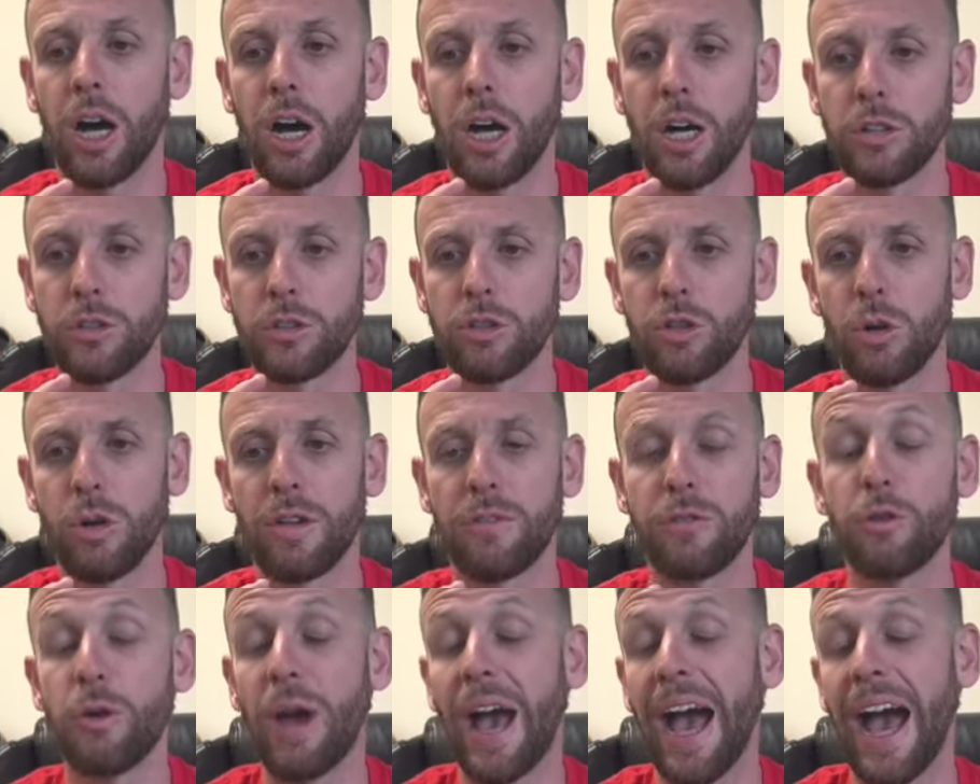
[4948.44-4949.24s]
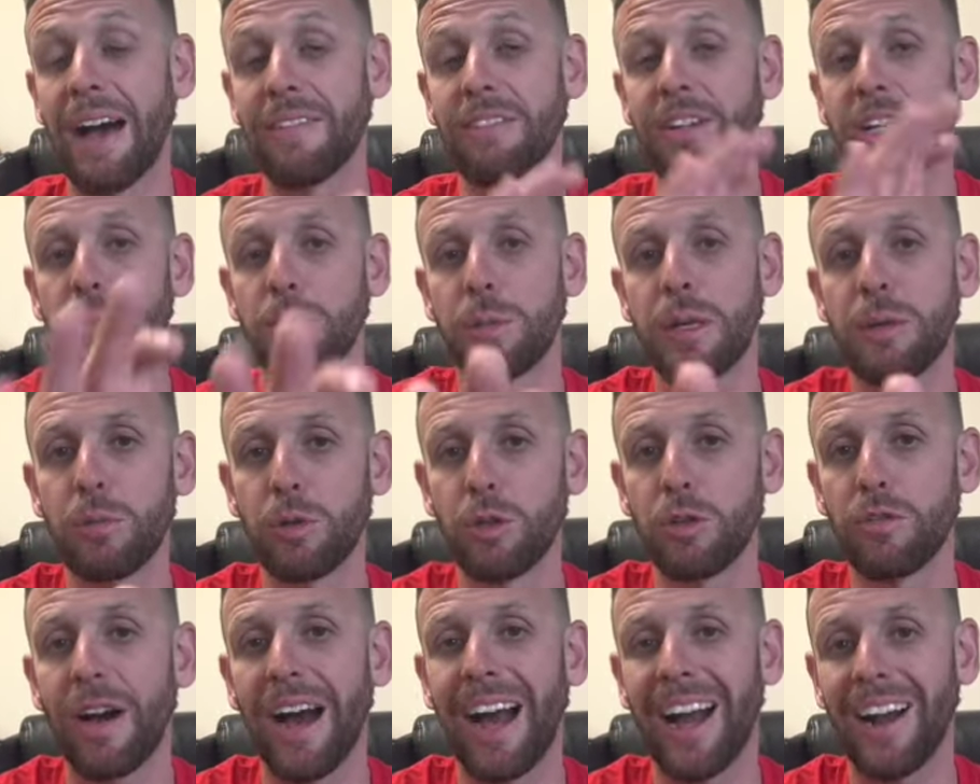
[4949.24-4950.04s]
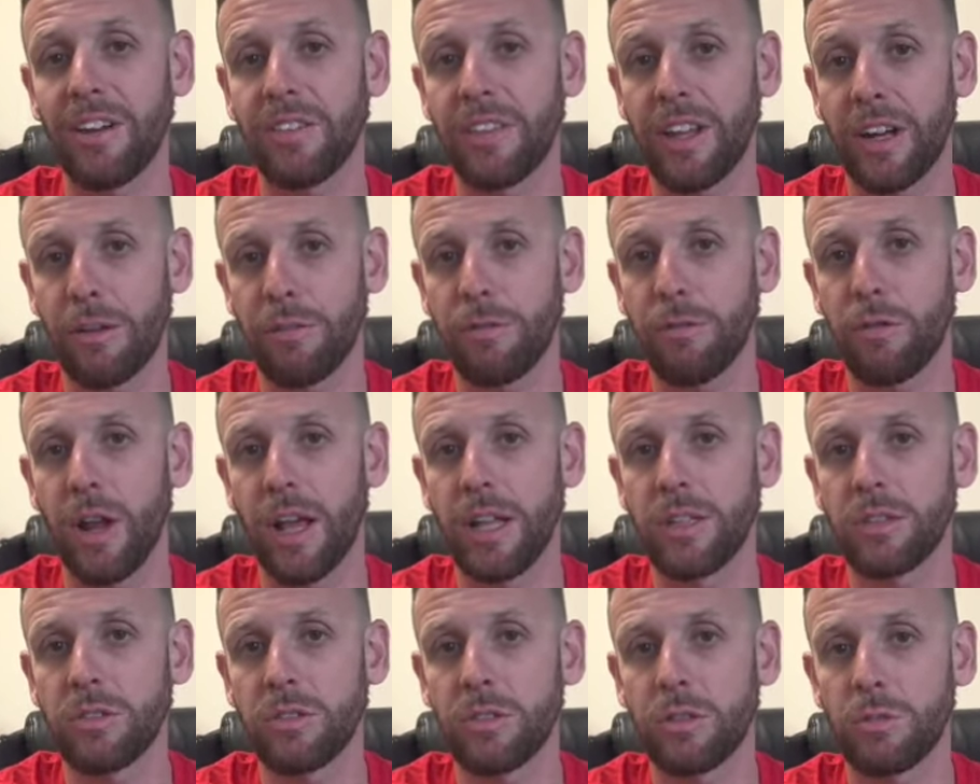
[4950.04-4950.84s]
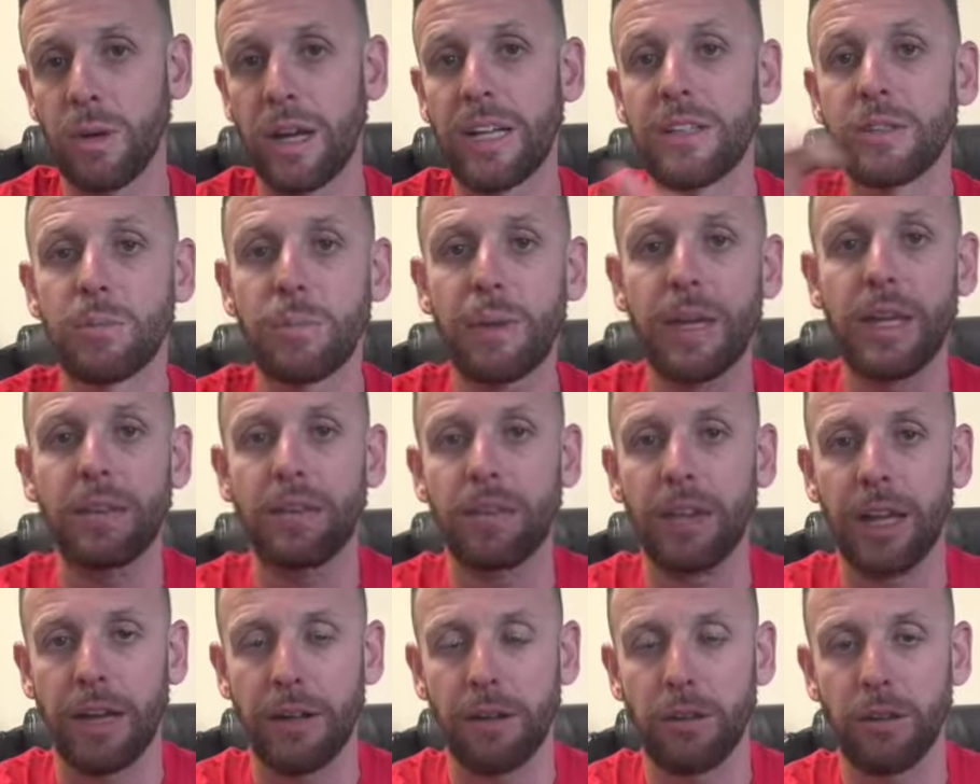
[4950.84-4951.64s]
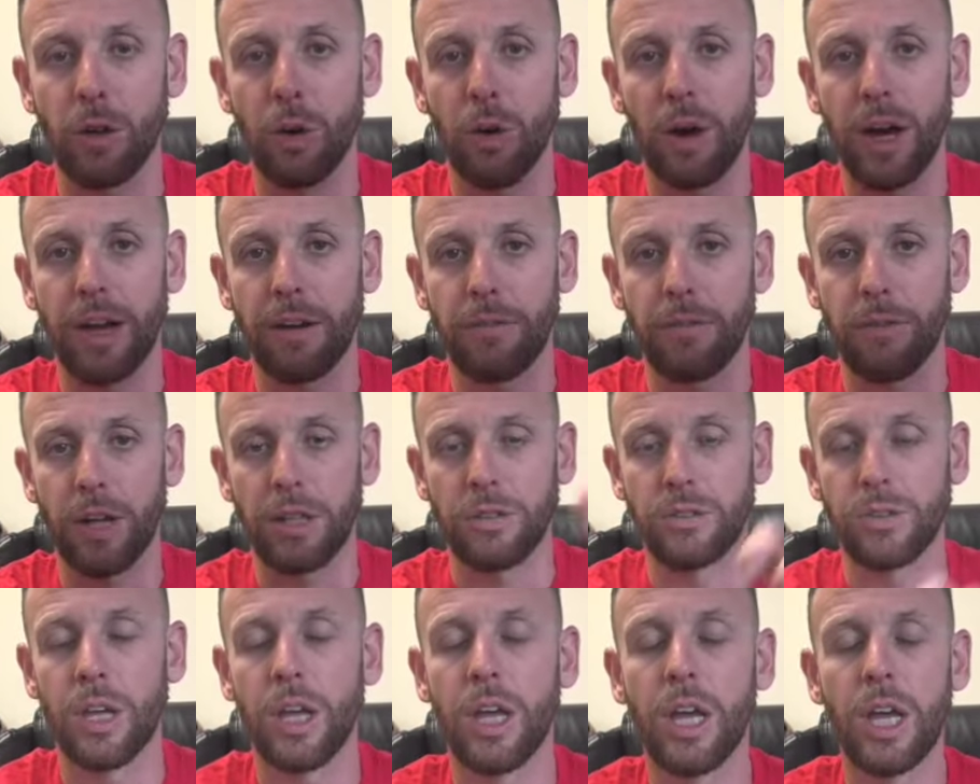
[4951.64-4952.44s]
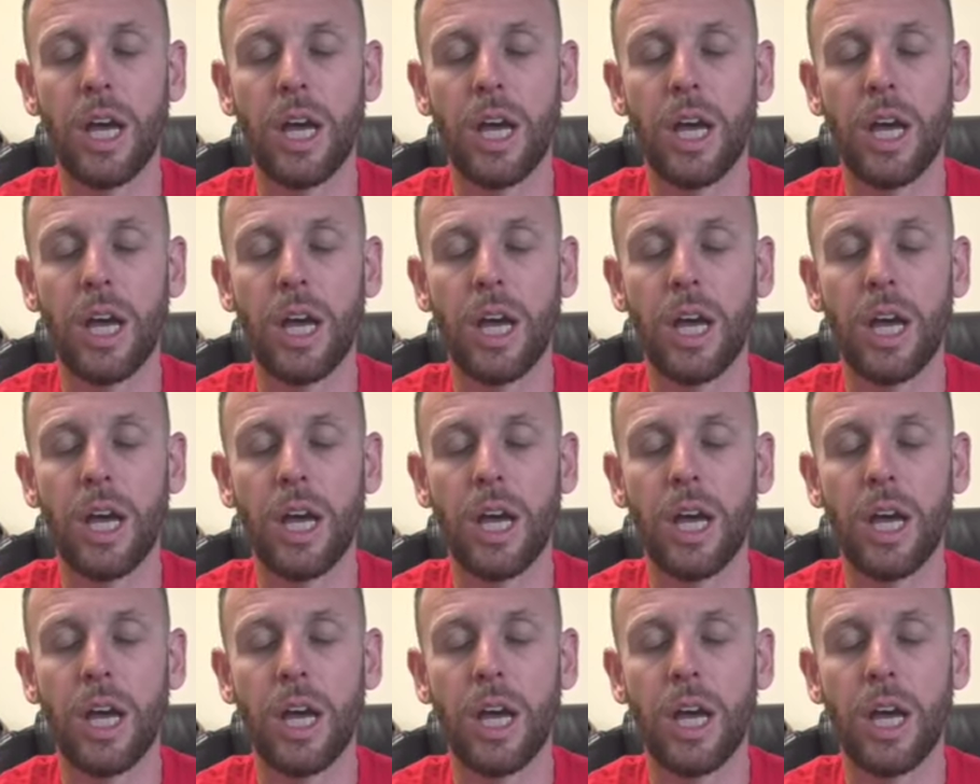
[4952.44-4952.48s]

So if you have any people you've hired that are friends, right? It's a big thing. Don't hire friends.